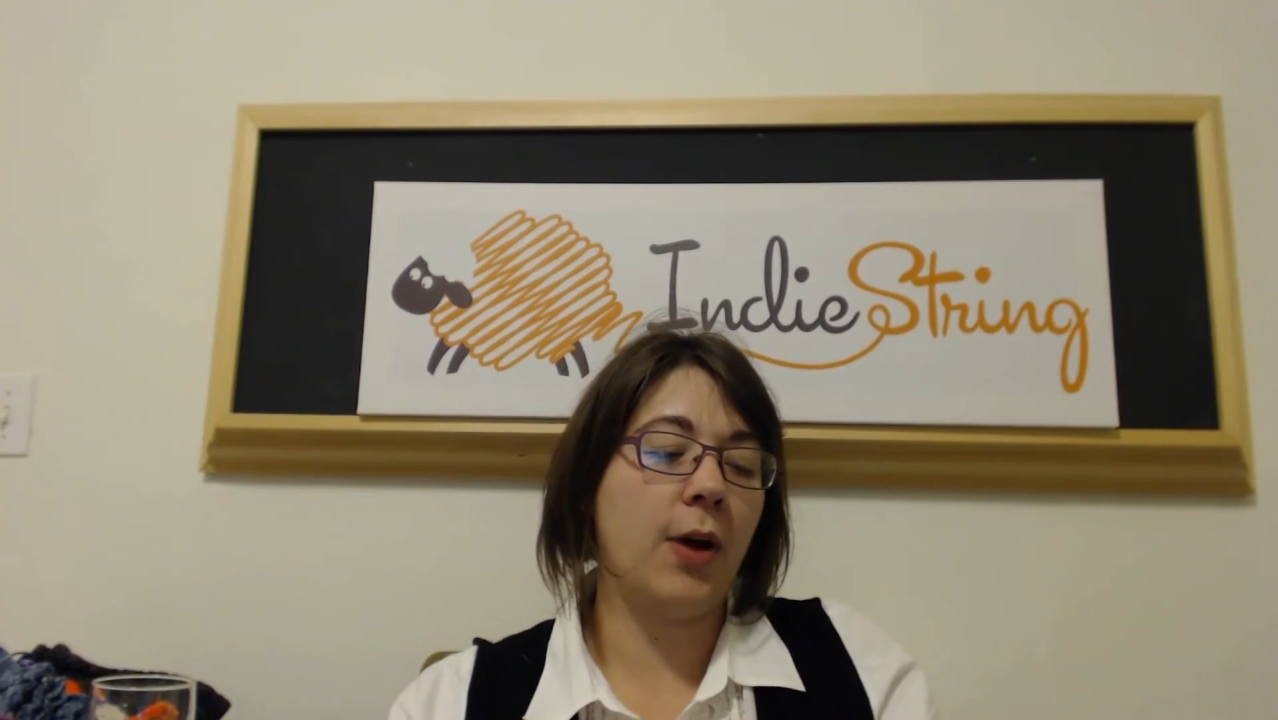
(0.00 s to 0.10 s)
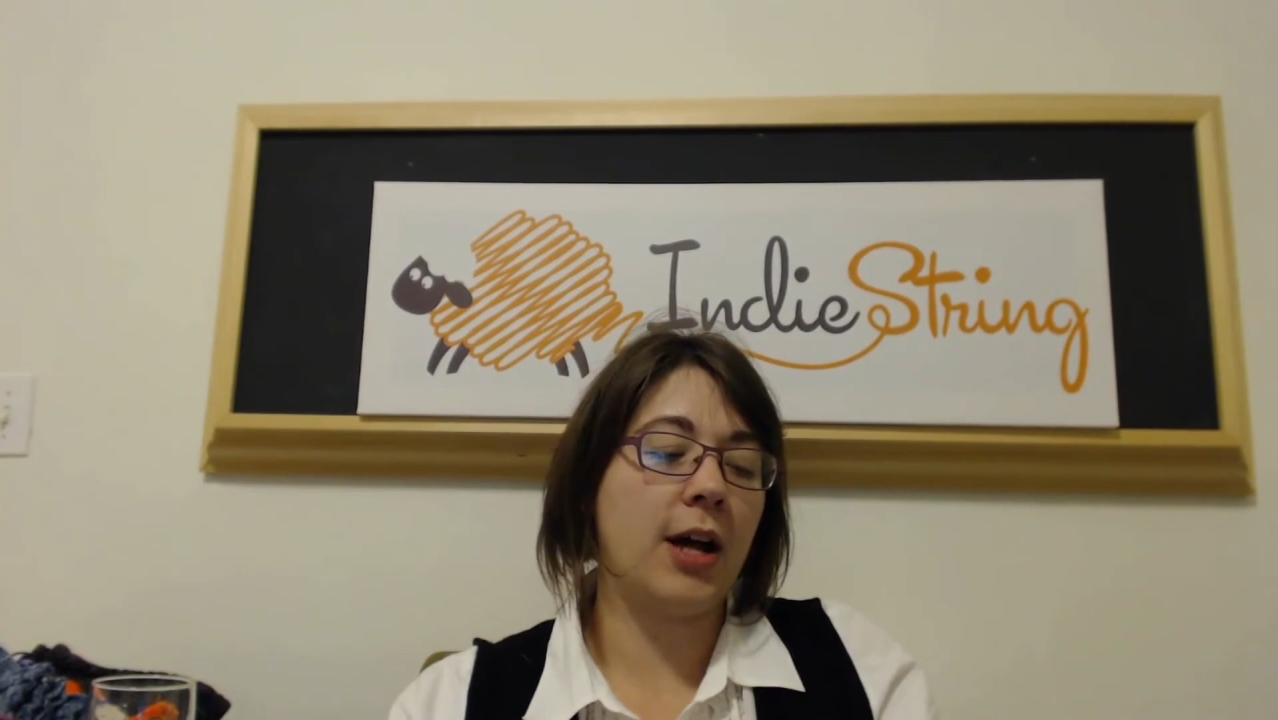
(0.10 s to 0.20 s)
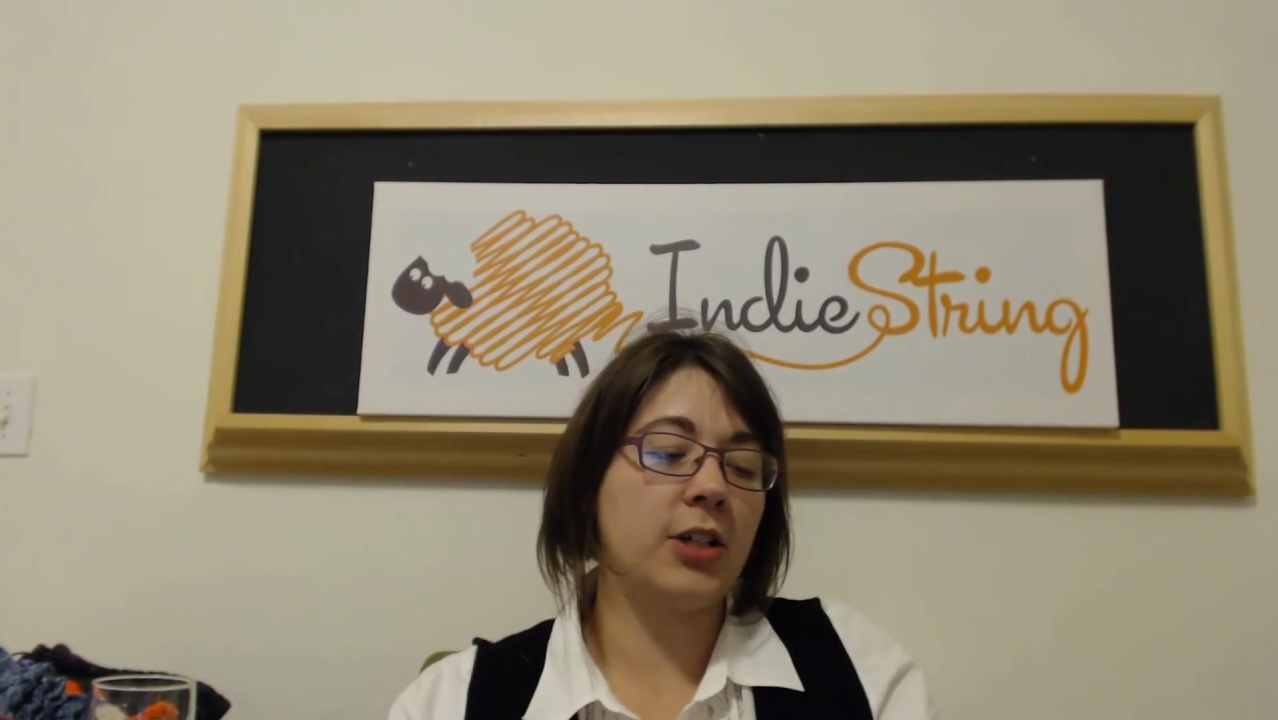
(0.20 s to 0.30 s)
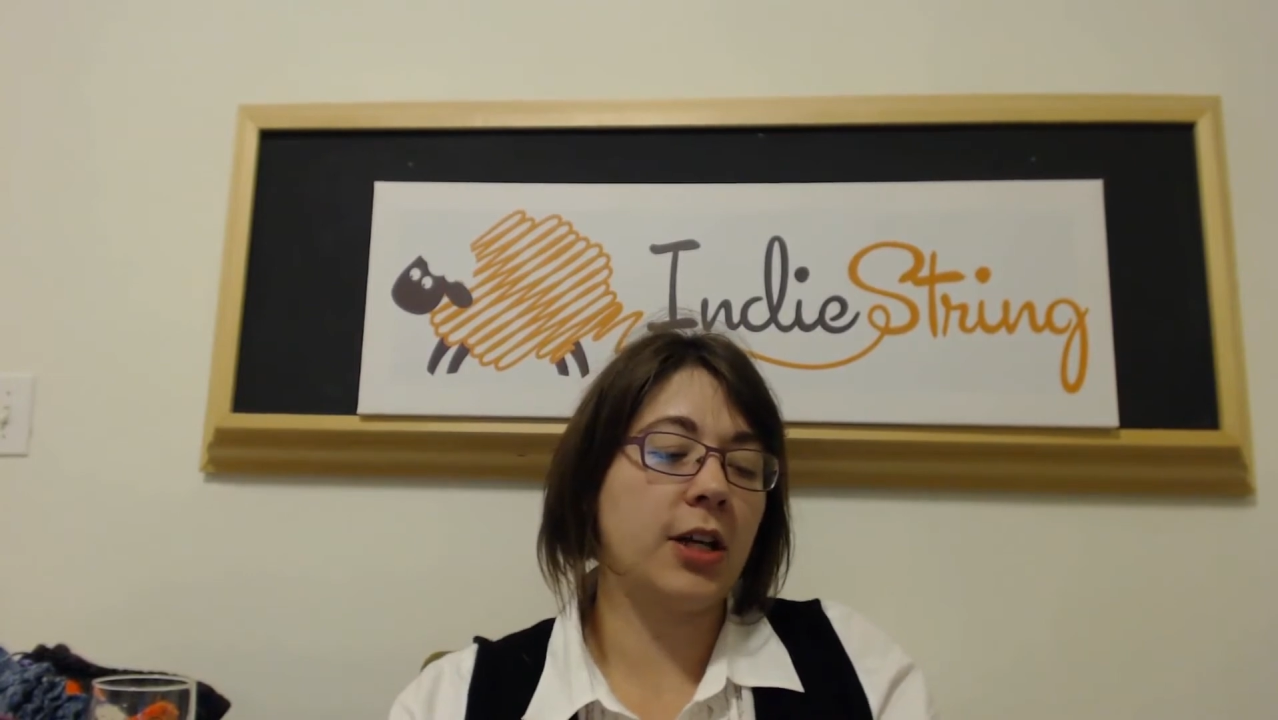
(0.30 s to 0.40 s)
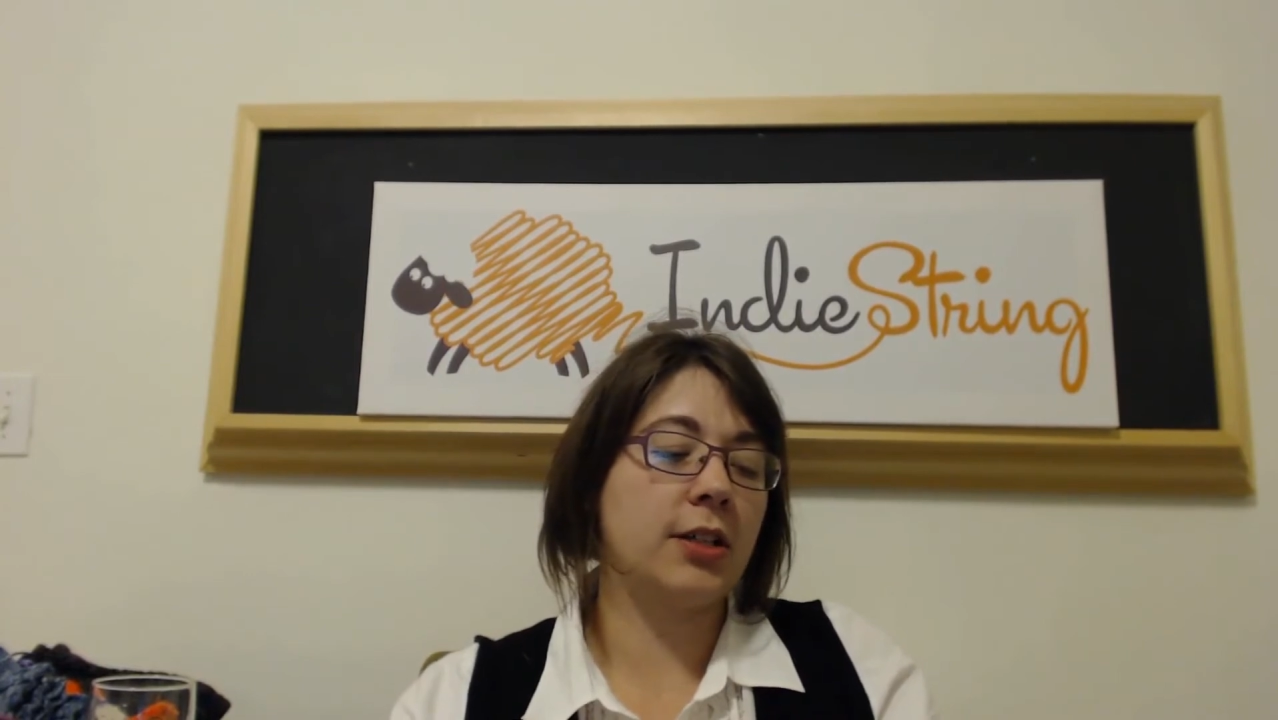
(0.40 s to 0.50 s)

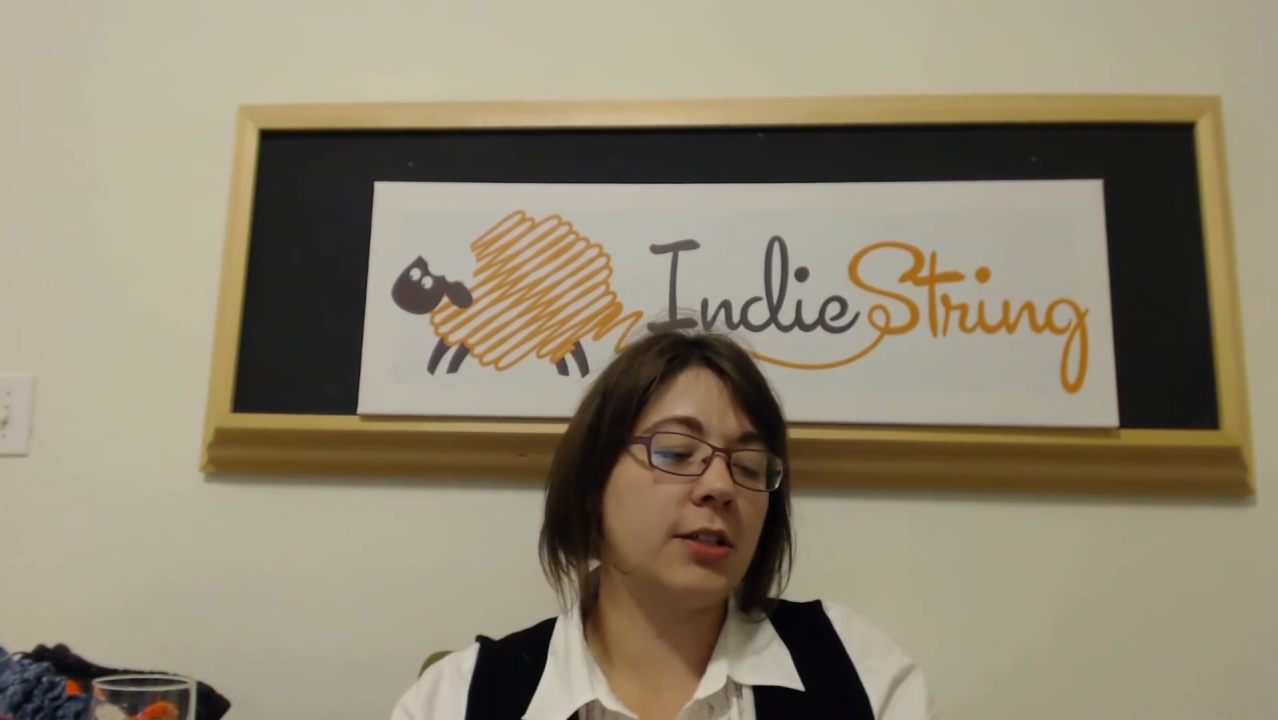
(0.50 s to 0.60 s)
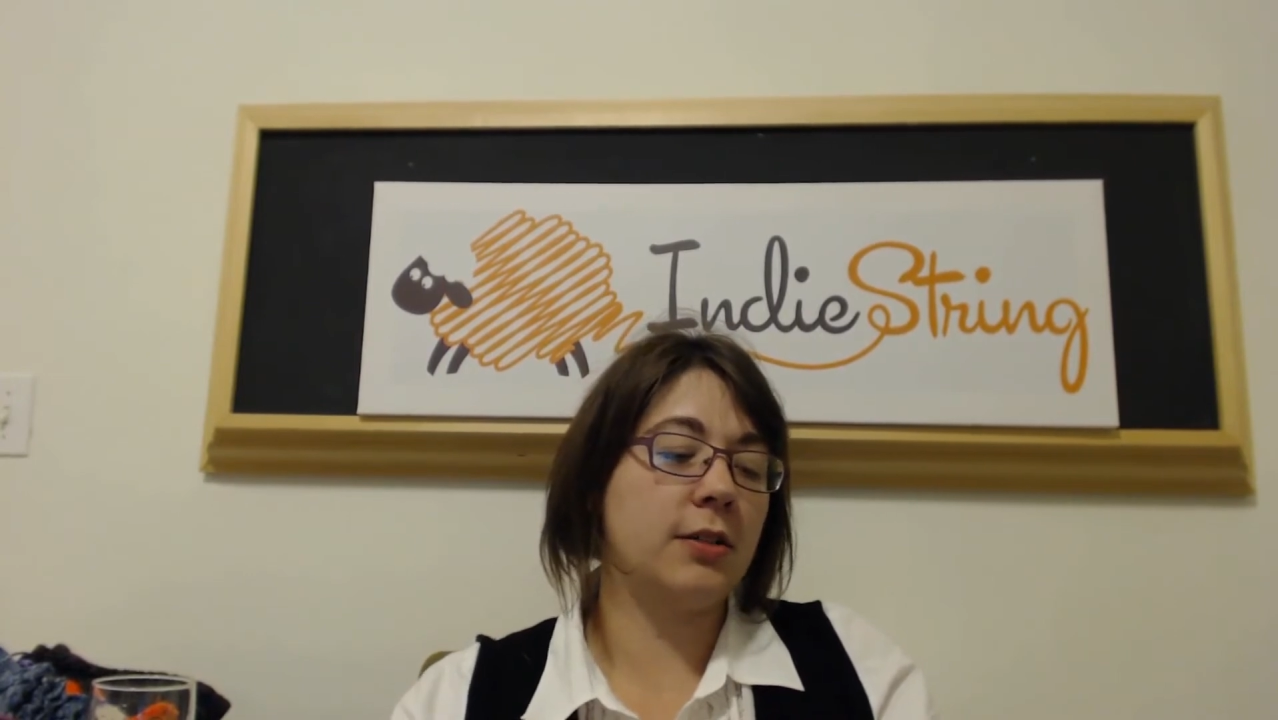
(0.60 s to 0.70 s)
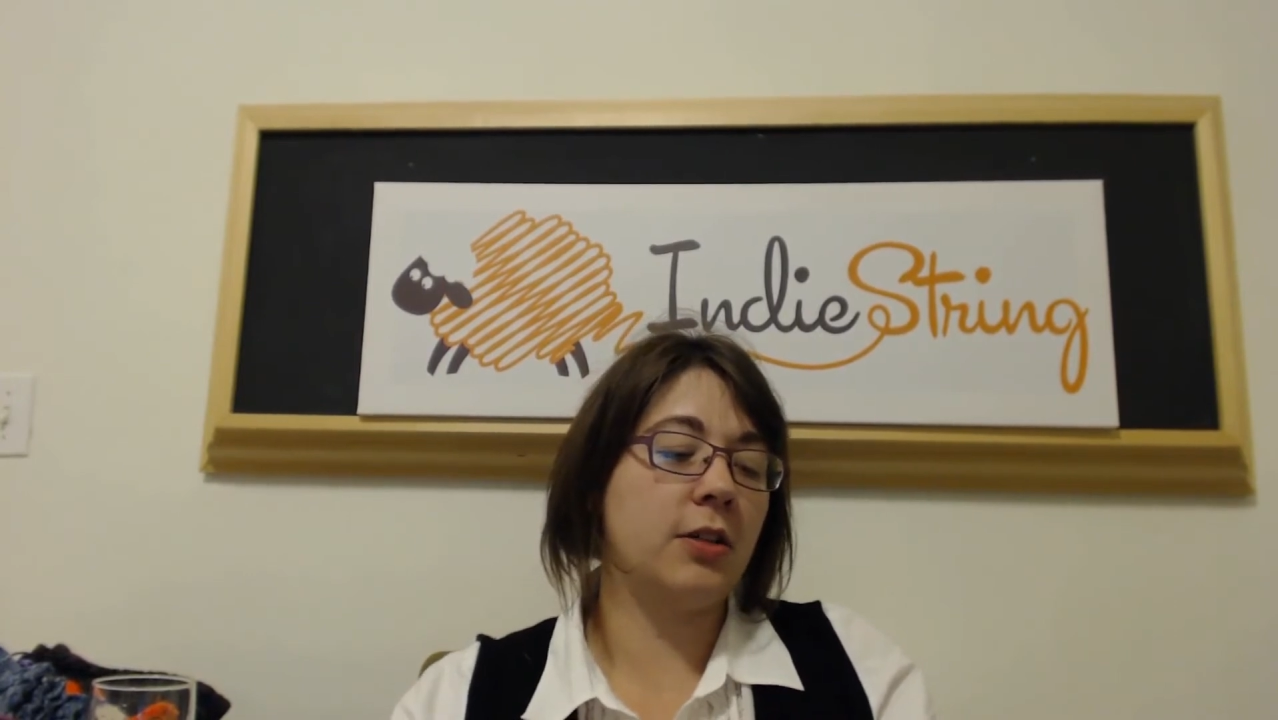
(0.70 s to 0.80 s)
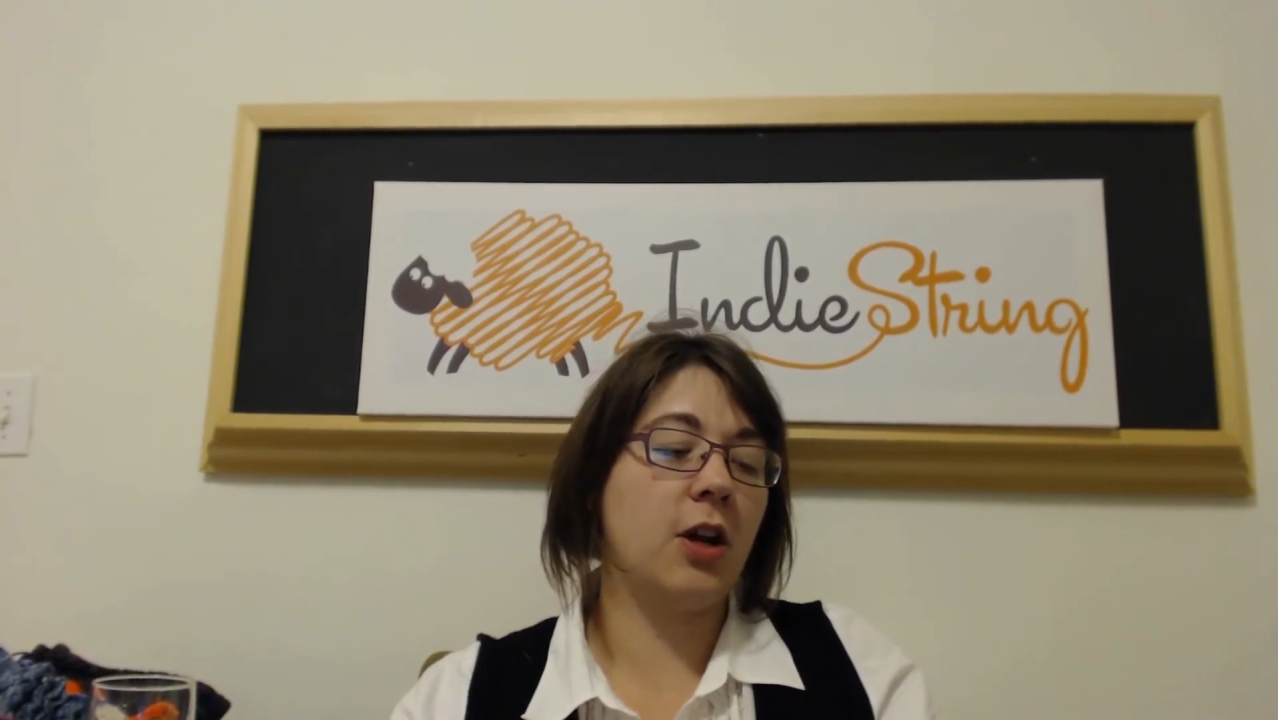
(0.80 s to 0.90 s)
project,